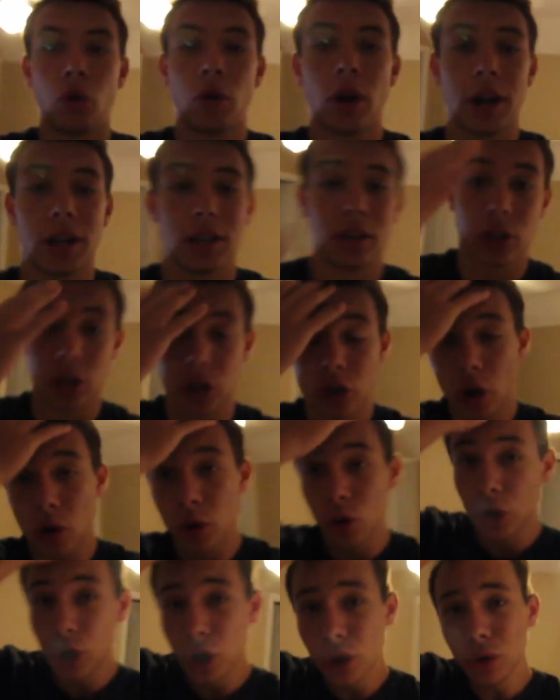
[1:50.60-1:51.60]
Alright,
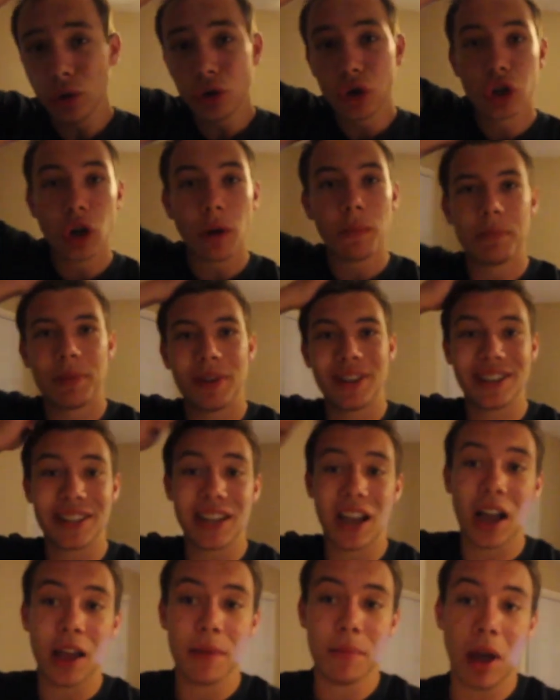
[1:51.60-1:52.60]
so huge jump in
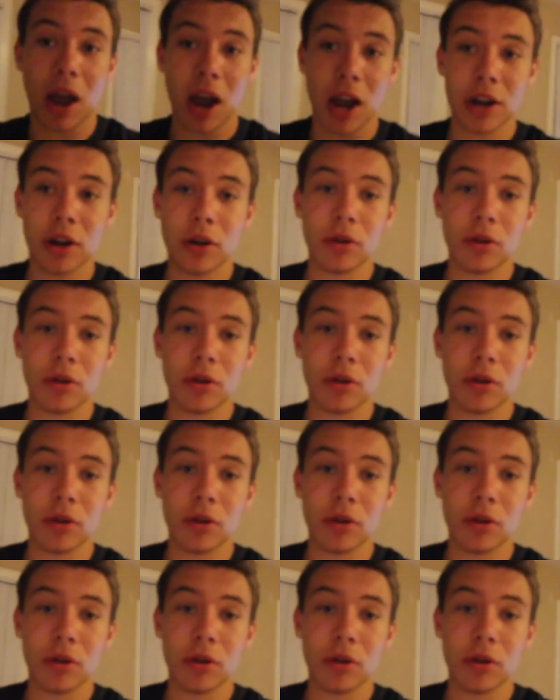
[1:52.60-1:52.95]
time. I